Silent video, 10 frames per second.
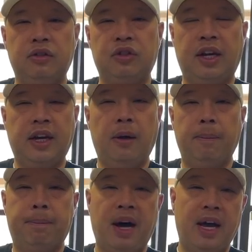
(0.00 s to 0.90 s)
check
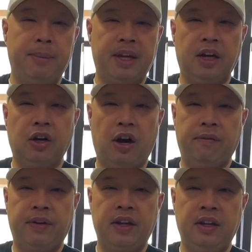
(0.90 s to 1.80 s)
out
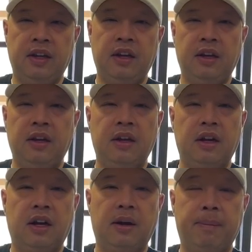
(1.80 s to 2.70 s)

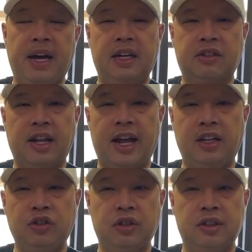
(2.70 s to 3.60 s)

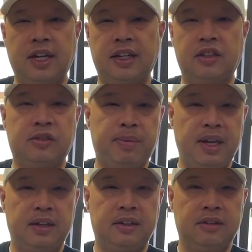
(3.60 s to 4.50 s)

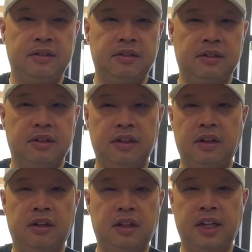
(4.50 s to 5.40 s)
buymeacoffee.com/tennisspin.
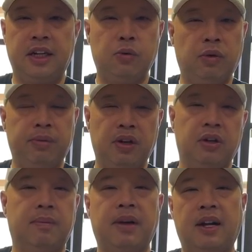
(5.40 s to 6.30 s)
Link will be
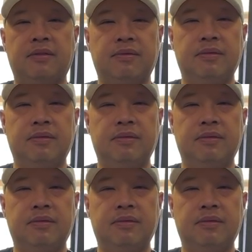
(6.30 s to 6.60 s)
on the bottom.